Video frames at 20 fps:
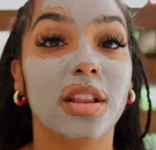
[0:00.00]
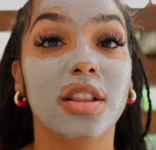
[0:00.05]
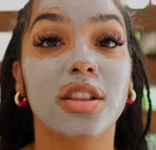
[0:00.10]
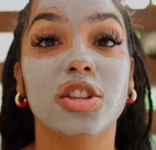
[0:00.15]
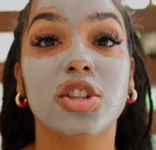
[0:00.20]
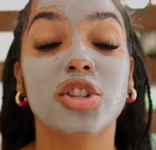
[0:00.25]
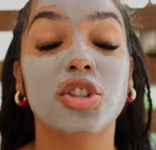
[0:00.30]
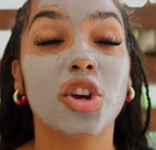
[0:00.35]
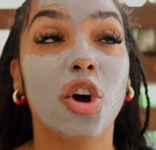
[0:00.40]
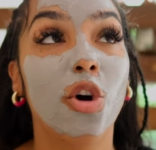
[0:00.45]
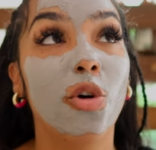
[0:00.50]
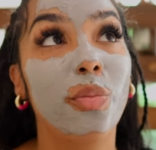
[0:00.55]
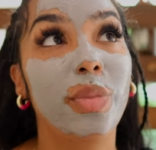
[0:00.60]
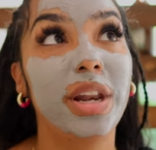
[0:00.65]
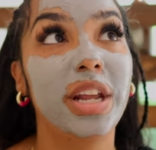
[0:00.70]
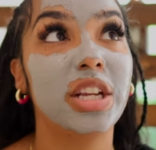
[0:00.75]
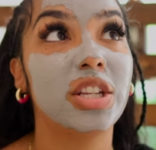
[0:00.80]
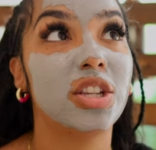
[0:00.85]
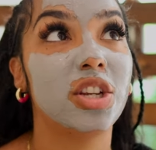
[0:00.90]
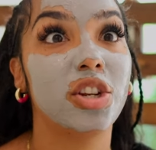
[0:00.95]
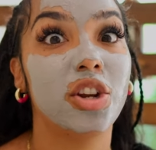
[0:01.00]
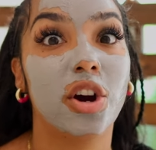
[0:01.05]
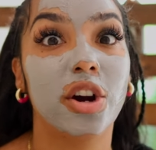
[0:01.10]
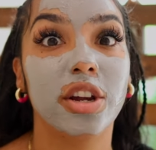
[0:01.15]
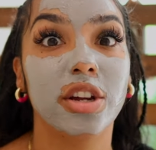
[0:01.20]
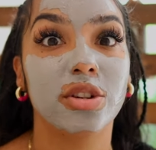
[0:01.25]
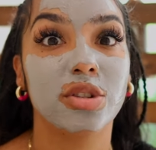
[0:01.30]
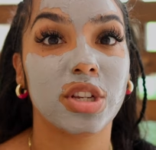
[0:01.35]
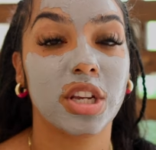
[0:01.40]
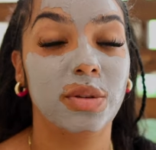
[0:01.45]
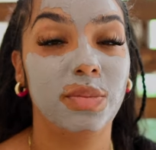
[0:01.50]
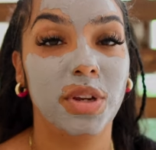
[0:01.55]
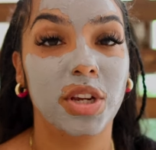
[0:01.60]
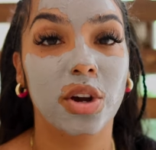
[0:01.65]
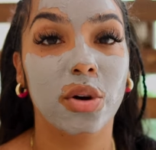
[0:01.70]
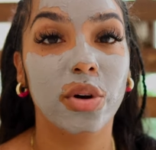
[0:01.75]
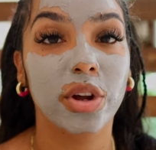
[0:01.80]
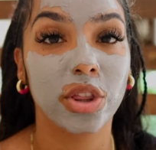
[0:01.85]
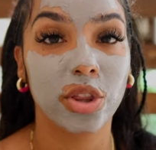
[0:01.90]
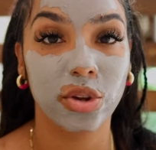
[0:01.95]
so many scenarios can be
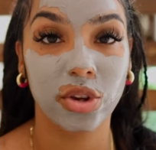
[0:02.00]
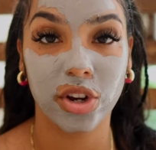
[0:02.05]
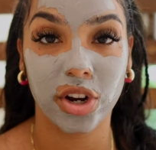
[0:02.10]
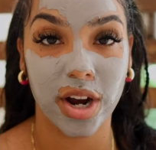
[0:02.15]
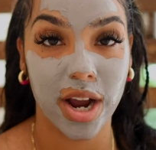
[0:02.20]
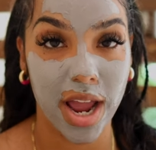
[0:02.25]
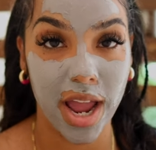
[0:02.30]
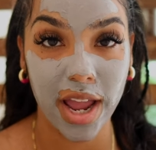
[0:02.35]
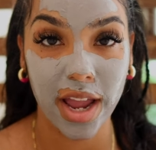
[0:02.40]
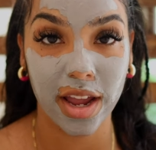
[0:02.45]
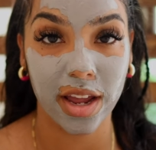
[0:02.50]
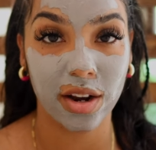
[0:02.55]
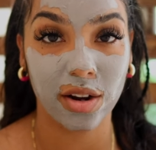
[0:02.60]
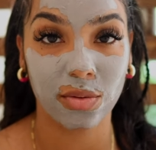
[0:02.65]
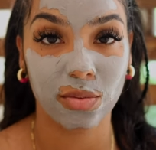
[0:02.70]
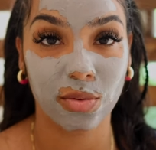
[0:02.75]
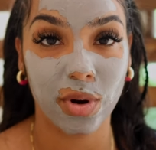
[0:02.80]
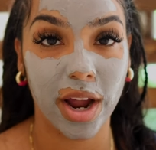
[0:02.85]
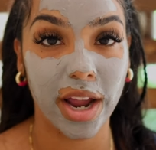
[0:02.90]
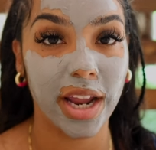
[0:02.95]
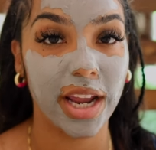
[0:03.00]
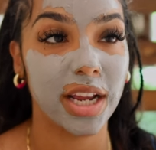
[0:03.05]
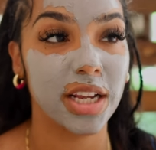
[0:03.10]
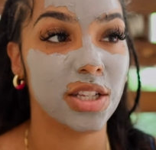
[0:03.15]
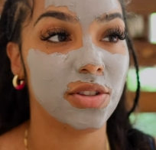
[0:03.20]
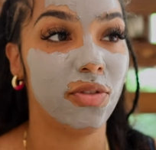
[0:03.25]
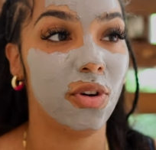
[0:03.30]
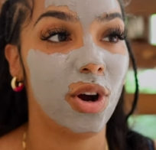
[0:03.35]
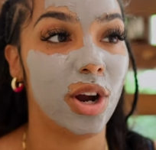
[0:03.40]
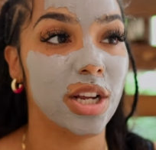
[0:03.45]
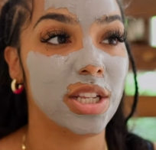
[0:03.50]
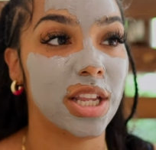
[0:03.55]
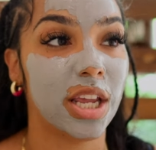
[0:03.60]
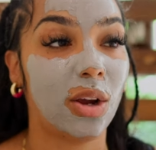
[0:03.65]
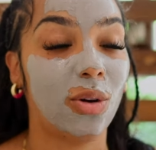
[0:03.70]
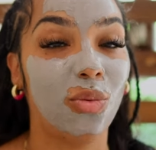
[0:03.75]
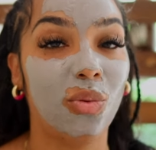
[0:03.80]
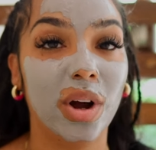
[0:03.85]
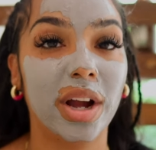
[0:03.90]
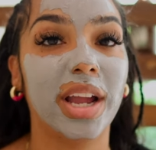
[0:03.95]
going through your head, right? As far as like
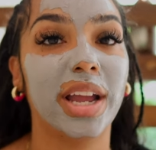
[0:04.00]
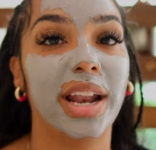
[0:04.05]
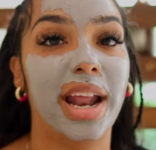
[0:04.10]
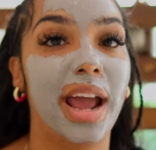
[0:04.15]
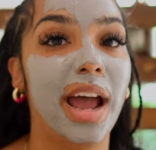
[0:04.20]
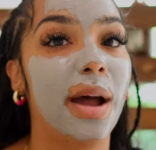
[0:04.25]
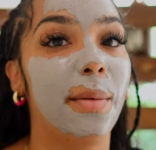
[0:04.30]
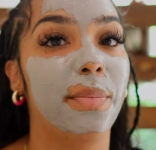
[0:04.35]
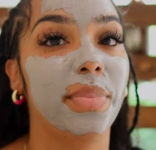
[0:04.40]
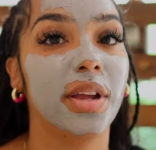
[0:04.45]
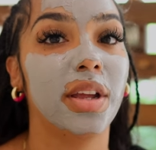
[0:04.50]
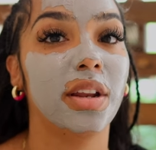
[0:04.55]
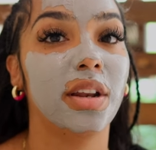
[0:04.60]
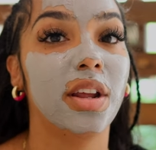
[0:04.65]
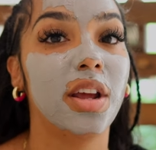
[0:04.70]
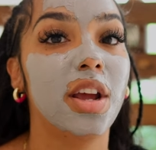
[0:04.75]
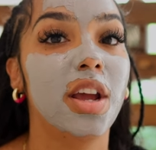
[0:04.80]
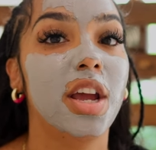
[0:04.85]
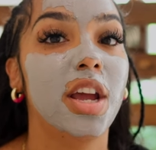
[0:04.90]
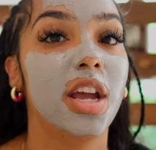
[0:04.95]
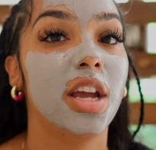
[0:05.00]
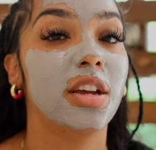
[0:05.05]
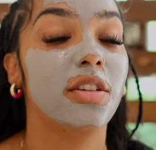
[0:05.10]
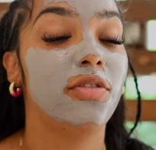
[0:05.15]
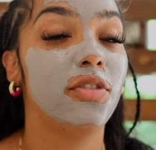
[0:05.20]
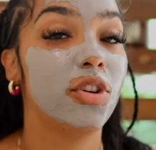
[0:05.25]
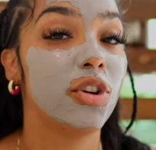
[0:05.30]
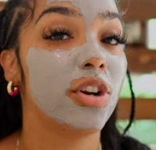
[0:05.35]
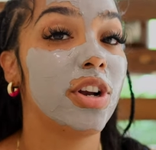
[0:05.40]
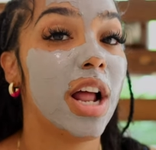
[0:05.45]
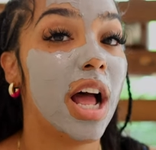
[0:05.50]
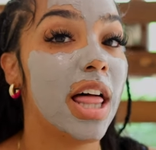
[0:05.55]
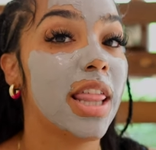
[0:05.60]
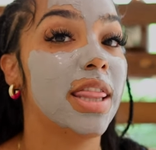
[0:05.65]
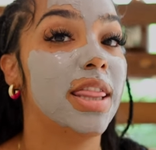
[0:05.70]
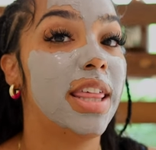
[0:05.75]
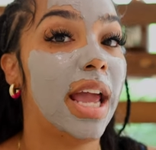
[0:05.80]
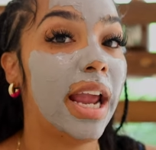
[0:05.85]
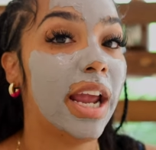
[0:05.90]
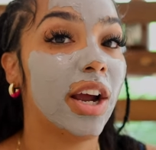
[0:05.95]
what could happen if you're
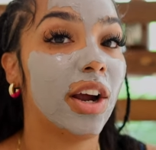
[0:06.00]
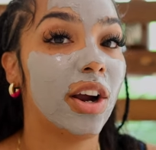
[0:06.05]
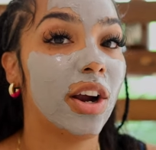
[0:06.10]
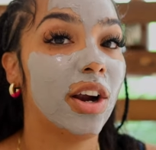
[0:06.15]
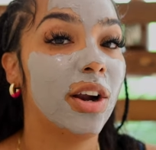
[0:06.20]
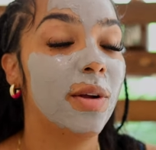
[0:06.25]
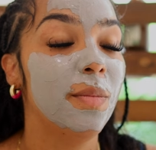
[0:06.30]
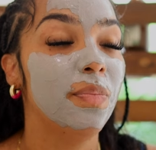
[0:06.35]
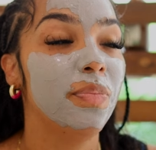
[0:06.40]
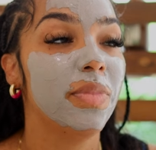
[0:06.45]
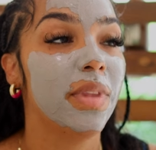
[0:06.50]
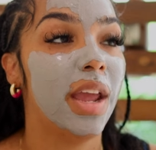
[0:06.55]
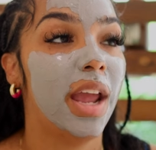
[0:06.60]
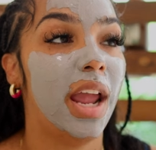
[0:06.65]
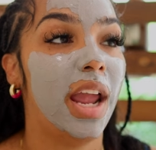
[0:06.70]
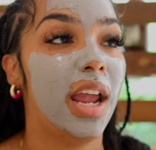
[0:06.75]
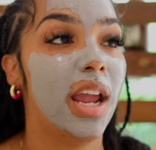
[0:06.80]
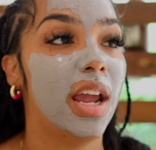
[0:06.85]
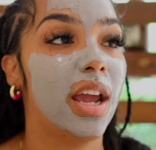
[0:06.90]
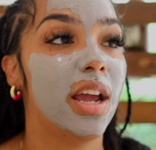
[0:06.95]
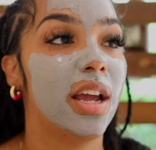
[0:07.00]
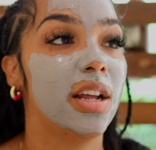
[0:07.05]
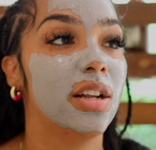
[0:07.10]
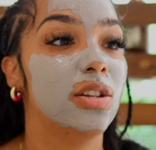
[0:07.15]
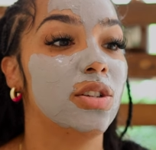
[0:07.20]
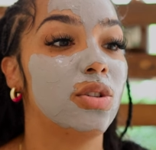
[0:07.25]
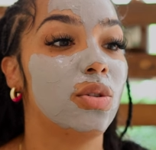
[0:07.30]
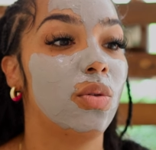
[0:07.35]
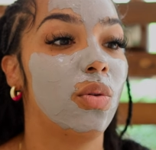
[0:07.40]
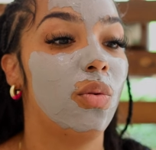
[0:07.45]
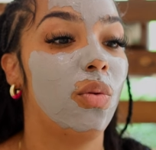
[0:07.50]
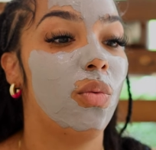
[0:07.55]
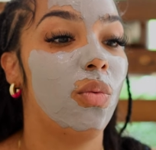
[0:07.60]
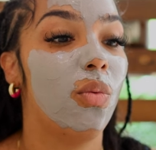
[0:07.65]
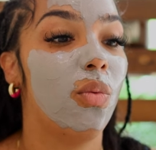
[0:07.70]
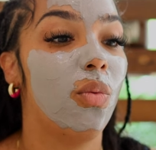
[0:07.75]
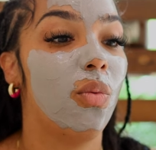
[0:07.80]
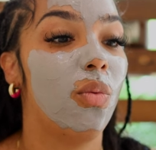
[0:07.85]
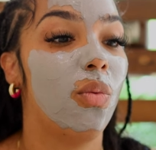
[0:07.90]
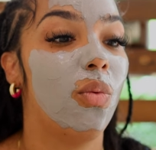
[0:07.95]
not there. And
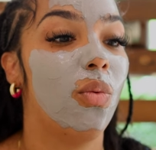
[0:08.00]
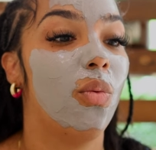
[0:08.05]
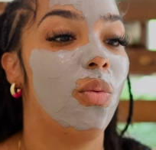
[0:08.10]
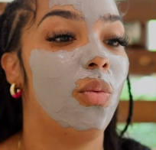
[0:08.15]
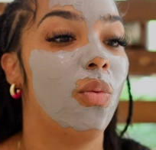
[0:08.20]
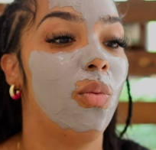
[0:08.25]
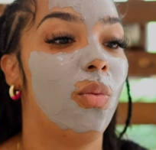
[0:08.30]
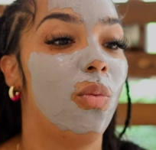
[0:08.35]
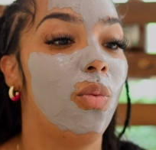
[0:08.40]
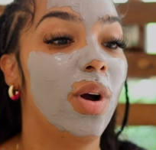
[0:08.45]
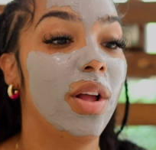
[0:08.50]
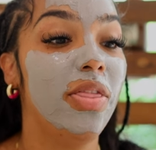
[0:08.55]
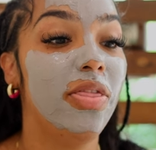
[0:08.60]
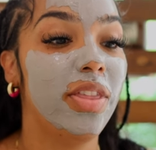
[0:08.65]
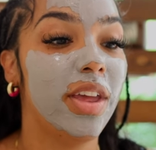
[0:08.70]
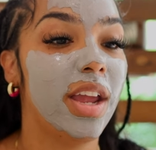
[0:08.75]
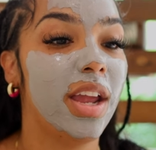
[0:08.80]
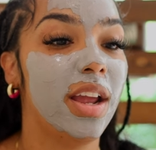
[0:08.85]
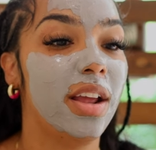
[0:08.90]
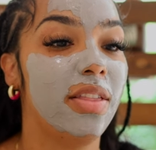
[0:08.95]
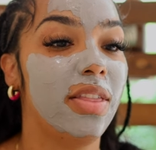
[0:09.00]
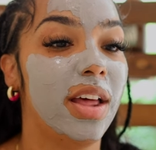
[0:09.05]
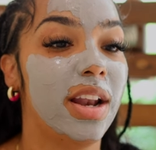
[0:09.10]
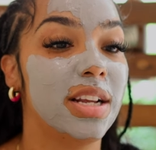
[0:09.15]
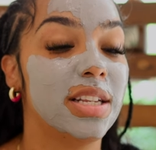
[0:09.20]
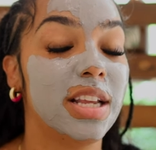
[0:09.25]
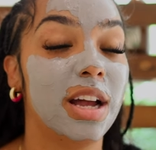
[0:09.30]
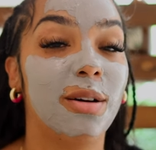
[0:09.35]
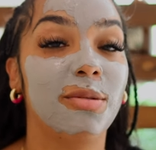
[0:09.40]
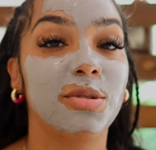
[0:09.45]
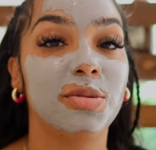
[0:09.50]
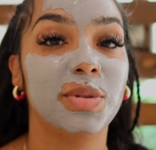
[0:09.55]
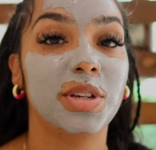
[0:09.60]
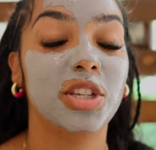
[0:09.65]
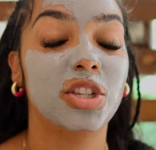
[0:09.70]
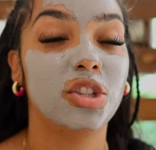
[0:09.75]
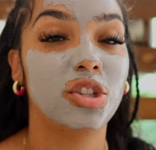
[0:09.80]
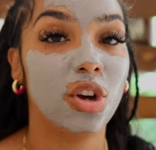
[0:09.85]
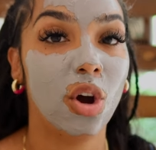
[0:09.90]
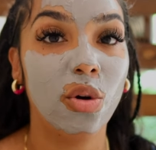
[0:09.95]
one thing that has helped me
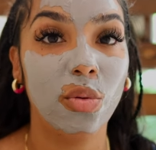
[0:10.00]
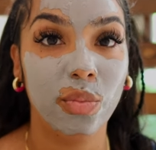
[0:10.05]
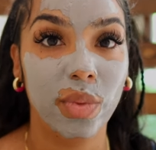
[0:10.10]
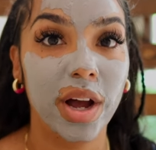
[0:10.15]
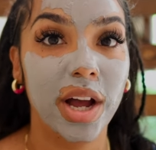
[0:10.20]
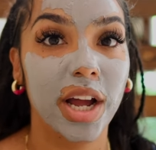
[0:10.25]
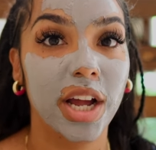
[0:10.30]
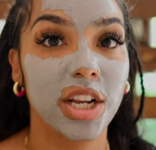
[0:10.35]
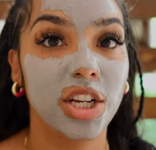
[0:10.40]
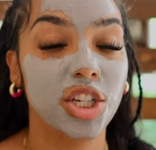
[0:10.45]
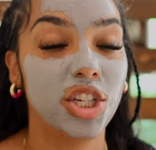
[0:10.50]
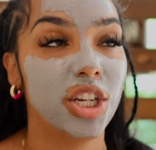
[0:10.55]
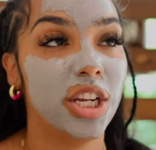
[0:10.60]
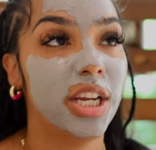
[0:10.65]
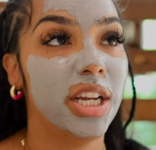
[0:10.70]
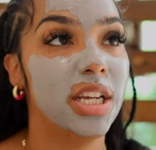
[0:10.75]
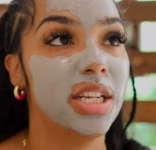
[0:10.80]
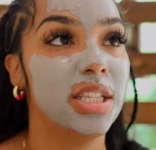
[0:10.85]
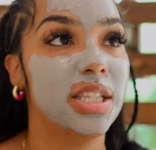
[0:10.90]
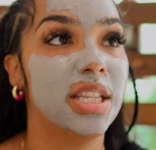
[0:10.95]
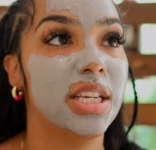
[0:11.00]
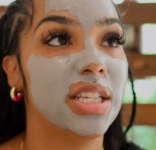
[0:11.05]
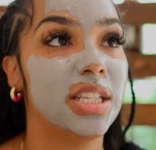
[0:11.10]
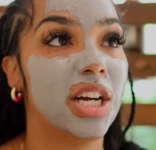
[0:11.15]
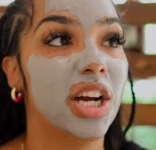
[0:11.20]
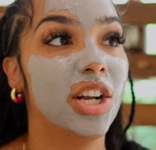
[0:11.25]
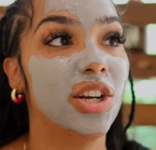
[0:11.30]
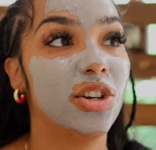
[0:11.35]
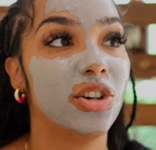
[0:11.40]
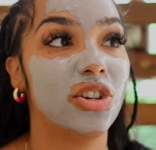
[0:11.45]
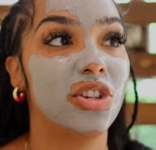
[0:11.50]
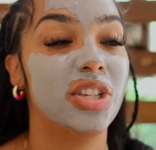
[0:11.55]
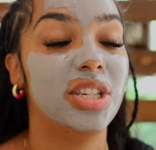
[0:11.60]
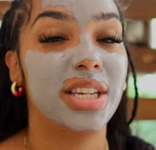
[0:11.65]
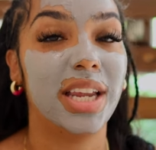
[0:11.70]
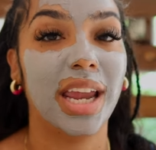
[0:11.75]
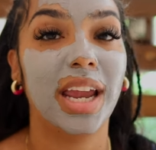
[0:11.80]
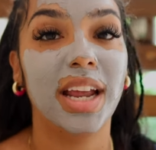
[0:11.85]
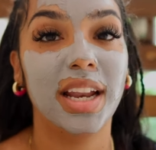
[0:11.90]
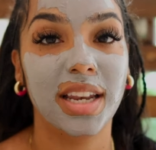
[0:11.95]
so much is this
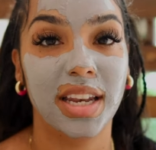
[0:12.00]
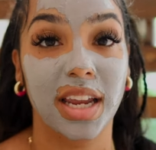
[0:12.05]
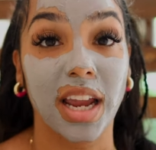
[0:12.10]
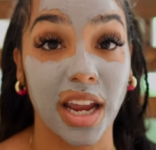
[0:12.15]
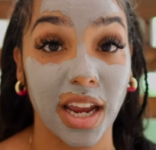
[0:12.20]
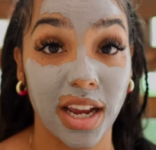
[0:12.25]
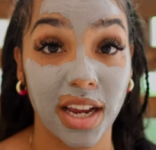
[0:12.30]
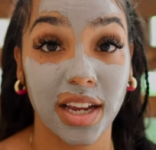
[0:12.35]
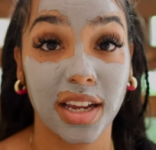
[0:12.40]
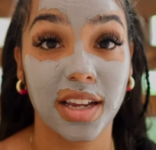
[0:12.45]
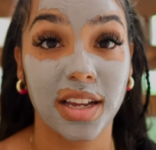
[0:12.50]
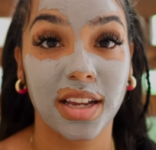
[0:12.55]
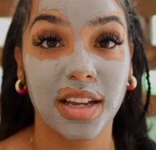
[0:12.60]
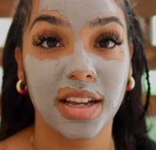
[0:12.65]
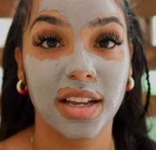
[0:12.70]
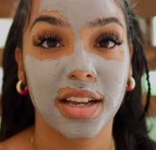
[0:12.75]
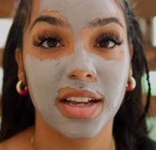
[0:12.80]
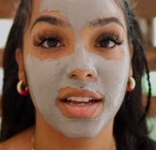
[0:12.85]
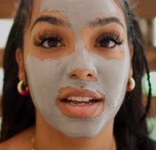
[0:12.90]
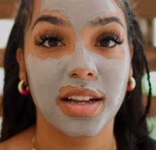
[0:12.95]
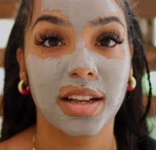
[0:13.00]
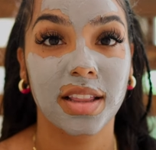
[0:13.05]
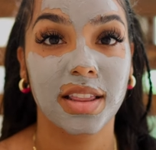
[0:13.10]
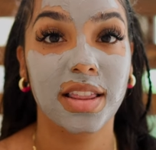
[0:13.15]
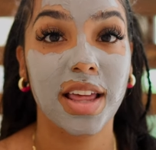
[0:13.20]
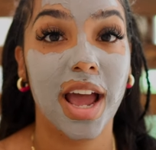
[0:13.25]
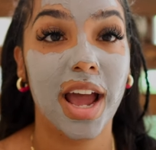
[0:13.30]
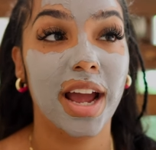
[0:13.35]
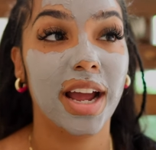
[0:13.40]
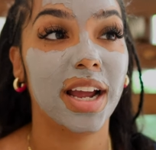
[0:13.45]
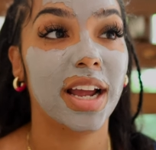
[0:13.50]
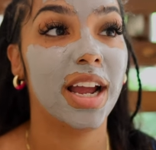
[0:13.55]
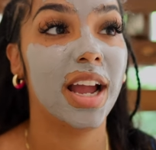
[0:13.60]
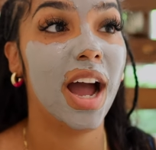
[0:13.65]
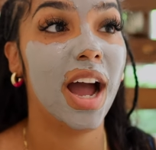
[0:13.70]
understanding that